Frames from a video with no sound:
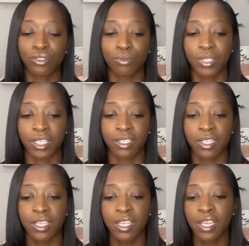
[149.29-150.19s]
you can
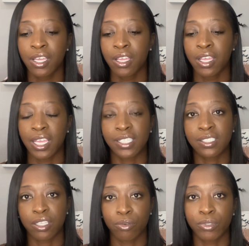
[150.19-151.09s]

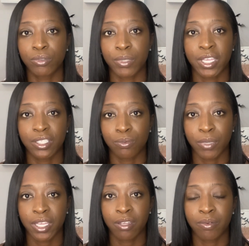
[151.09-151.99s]
extinguish with as
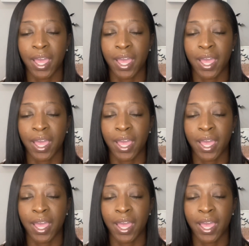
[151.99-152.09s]
well.